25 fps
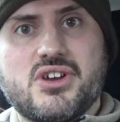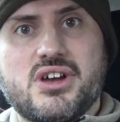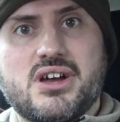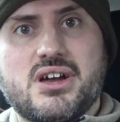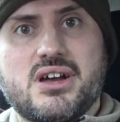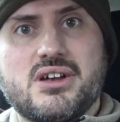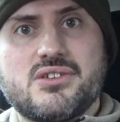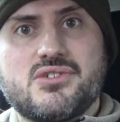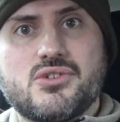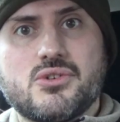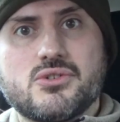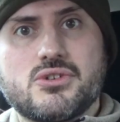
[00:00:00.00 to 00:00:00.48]

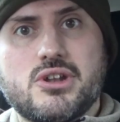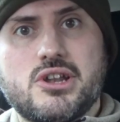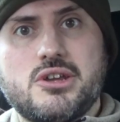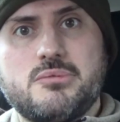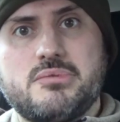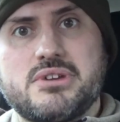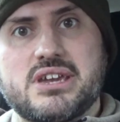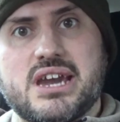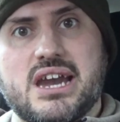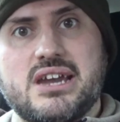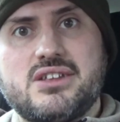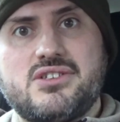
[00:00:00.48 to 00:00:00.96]
are sort of
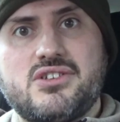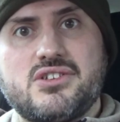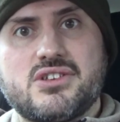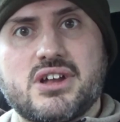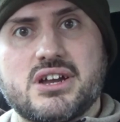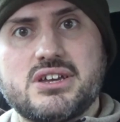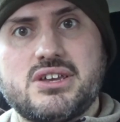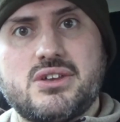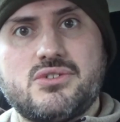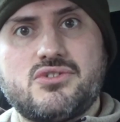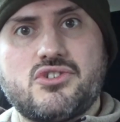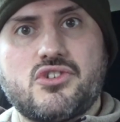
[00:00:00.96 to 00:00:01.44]
lubricated.
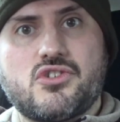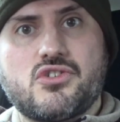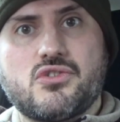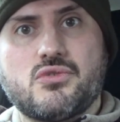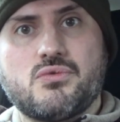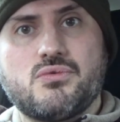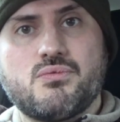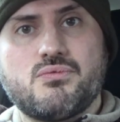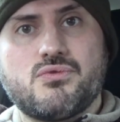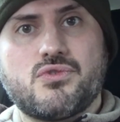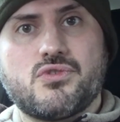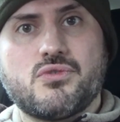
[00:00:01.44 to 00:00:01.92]
I use just
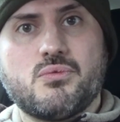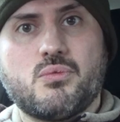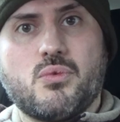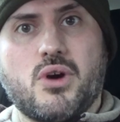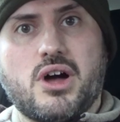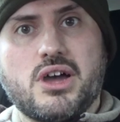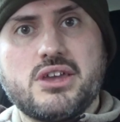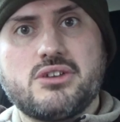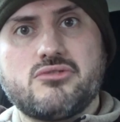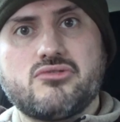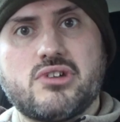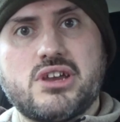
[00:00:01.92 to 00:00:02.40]
some
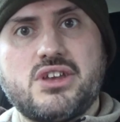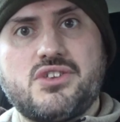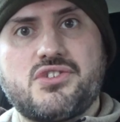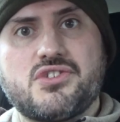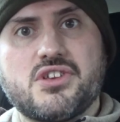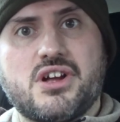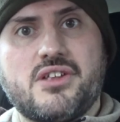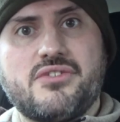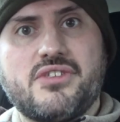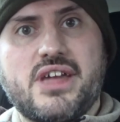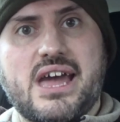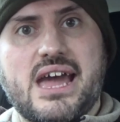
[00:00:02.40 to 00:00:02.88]
white
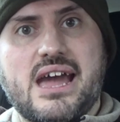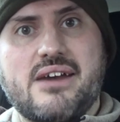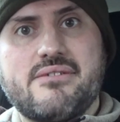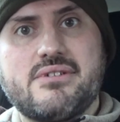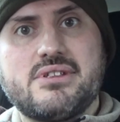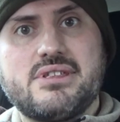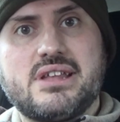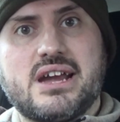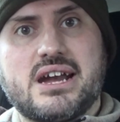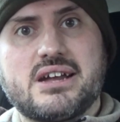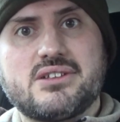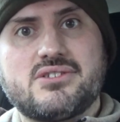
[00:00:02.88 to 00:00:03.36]
grease on there,
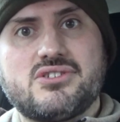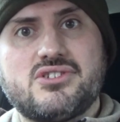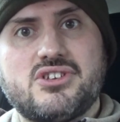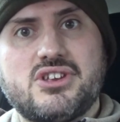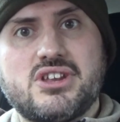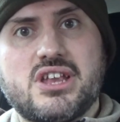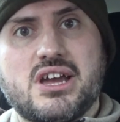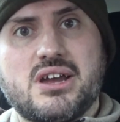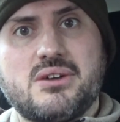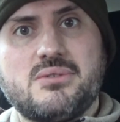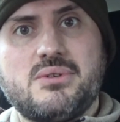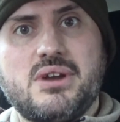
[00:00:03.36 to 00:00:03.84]
and that,
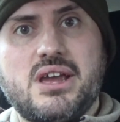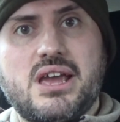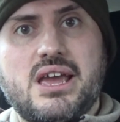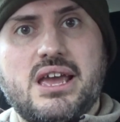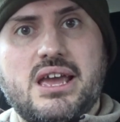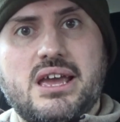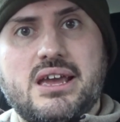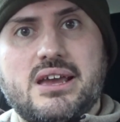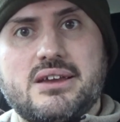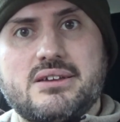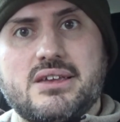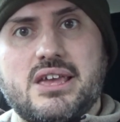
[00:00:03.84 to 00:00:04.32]
you know,
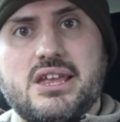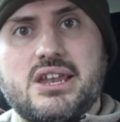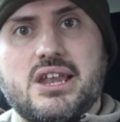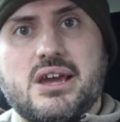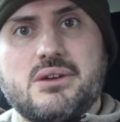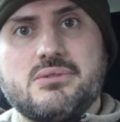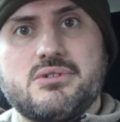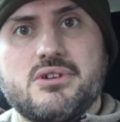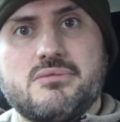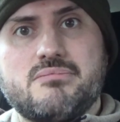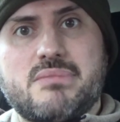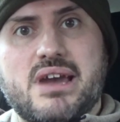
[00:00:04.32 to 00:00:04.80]

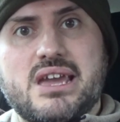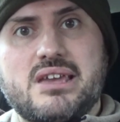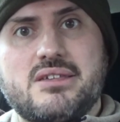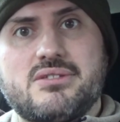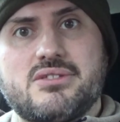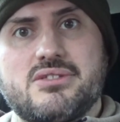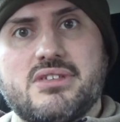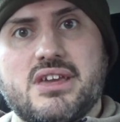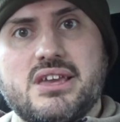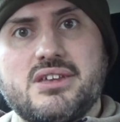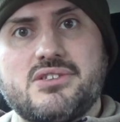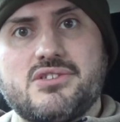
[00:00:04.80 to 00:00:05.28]
can make
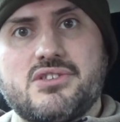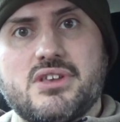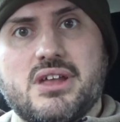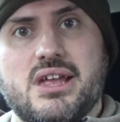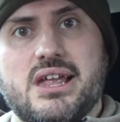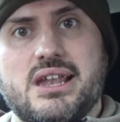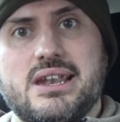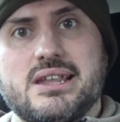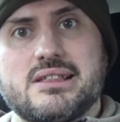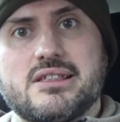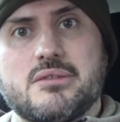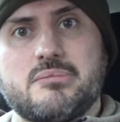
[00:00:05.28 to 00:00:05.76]
things
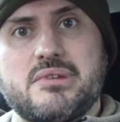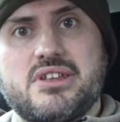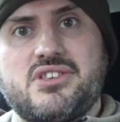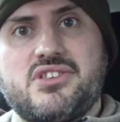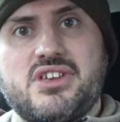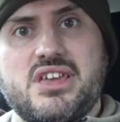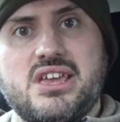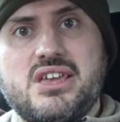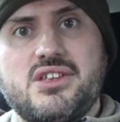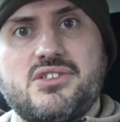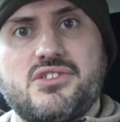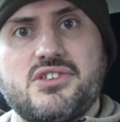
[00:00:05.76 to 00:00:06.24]
a little
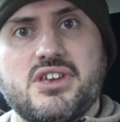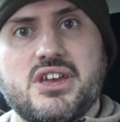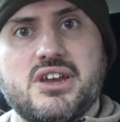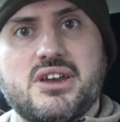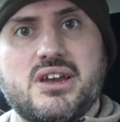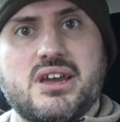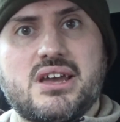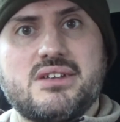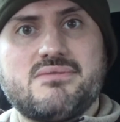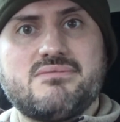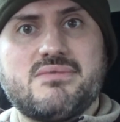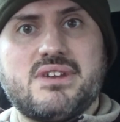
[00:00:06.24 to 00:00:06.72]
bit easier.
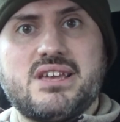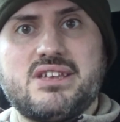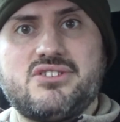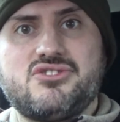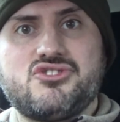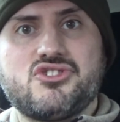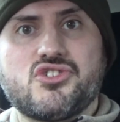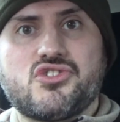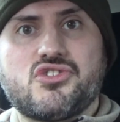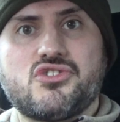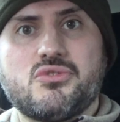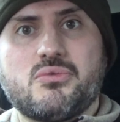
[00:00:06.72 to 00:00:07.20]
And it's
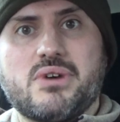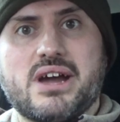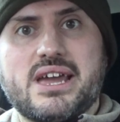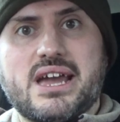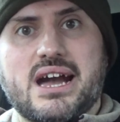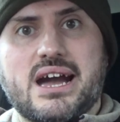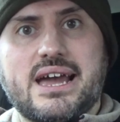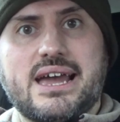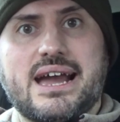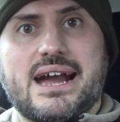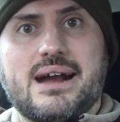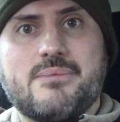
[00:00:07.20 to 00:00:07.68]
just the way
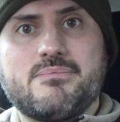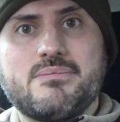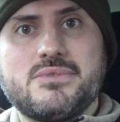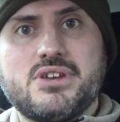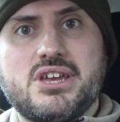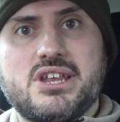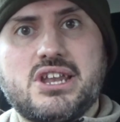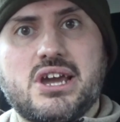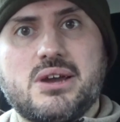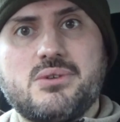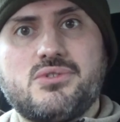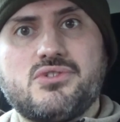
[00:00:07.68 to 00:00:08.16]
I am,
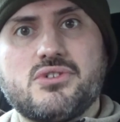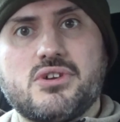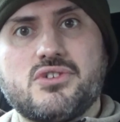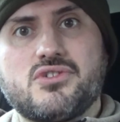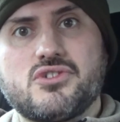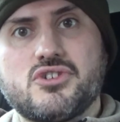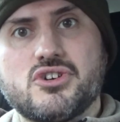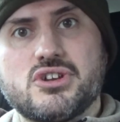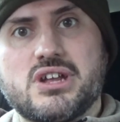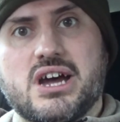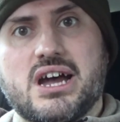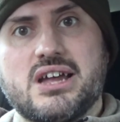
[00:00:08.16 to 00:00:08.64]
you know. So
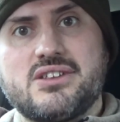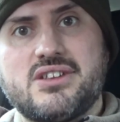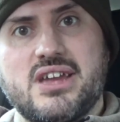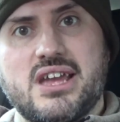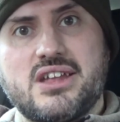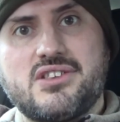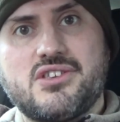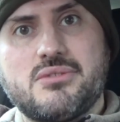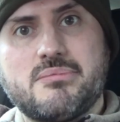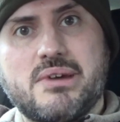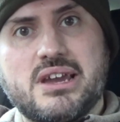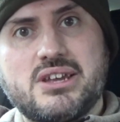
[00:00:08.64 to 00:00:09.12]
it's a good
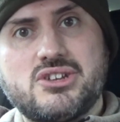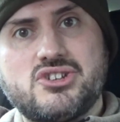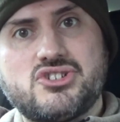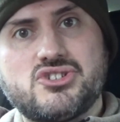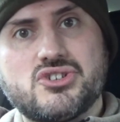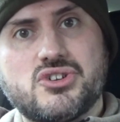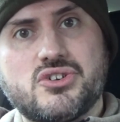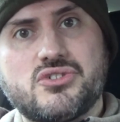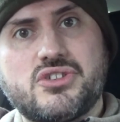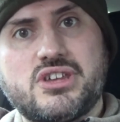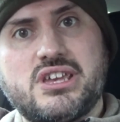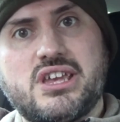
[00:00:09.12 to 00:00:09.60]
idea to make
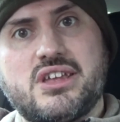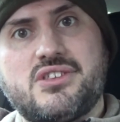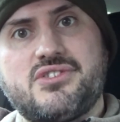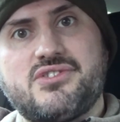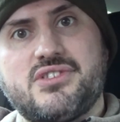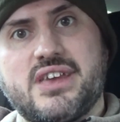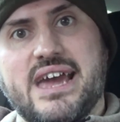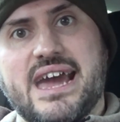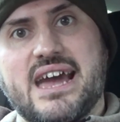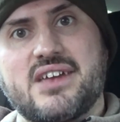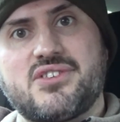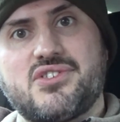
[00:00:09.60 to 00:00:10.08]
sure that you
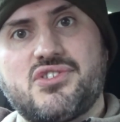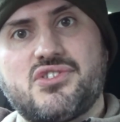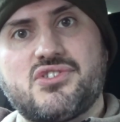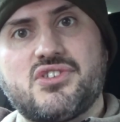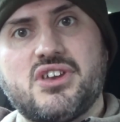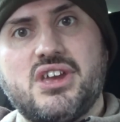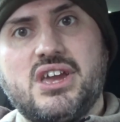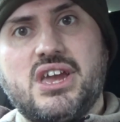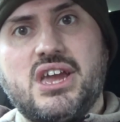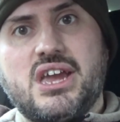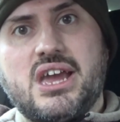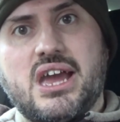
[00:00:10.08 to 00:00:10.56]

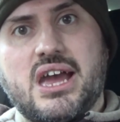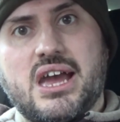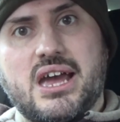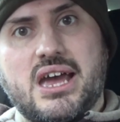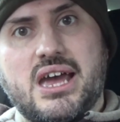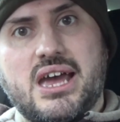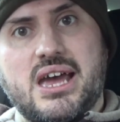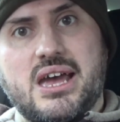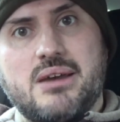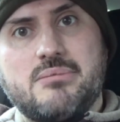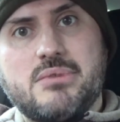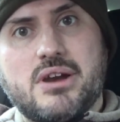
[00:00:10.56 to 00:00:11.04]
test
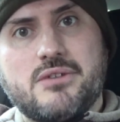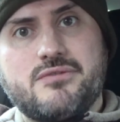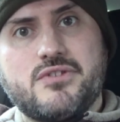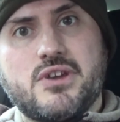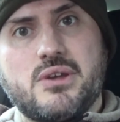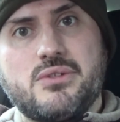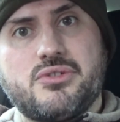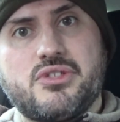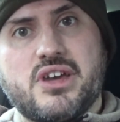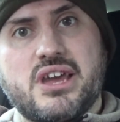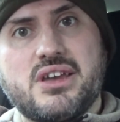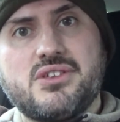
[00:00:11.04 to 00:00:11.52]
a
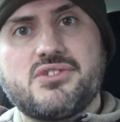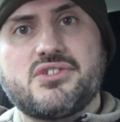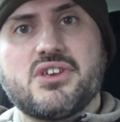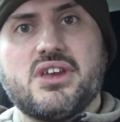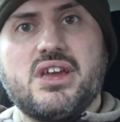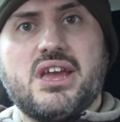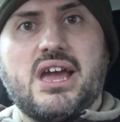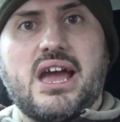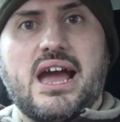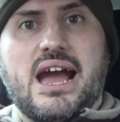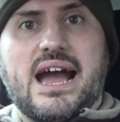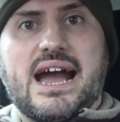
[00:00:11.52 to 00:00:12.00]
few things.
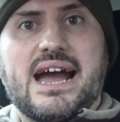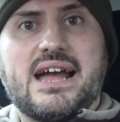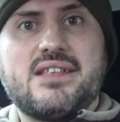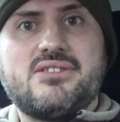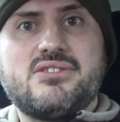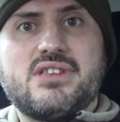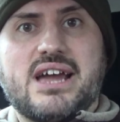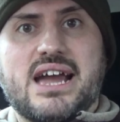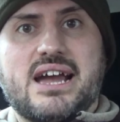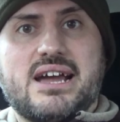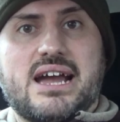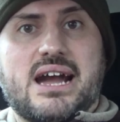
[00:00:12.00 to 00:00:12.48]

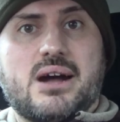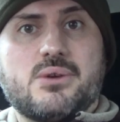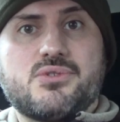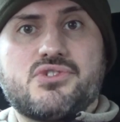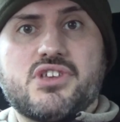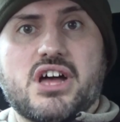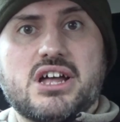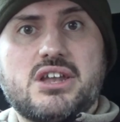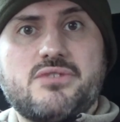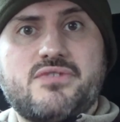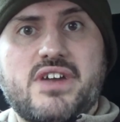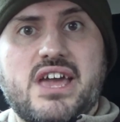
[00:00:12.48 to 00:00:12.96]
And
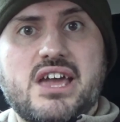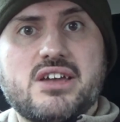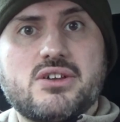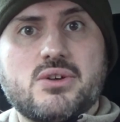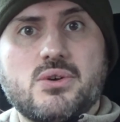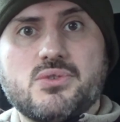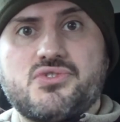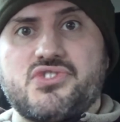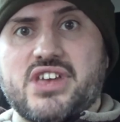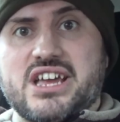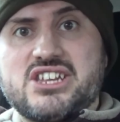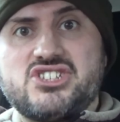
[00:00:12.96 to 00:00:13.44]
outside the
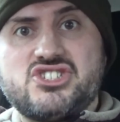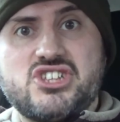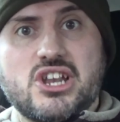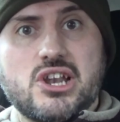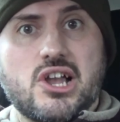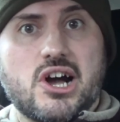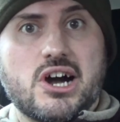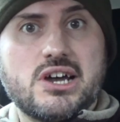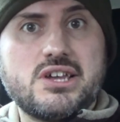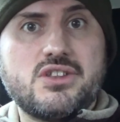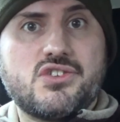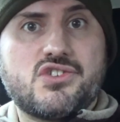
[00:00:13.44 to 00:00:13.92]
vehicle, test
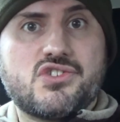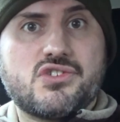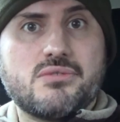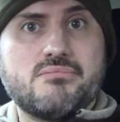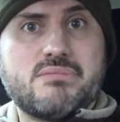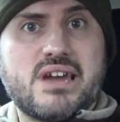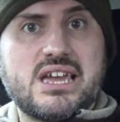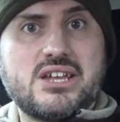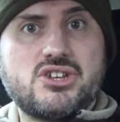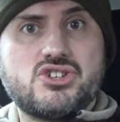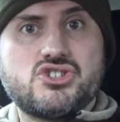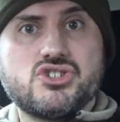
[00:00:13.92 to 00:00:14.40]
your lights.
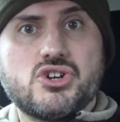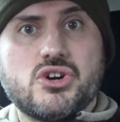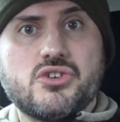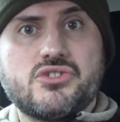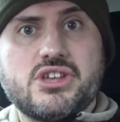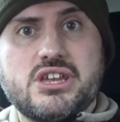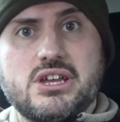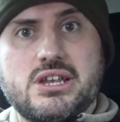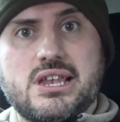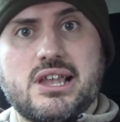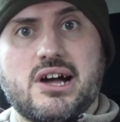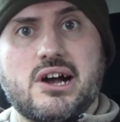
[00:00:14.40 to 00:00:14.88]
Make sure
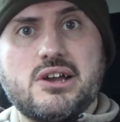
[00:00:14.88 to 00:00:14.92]
that your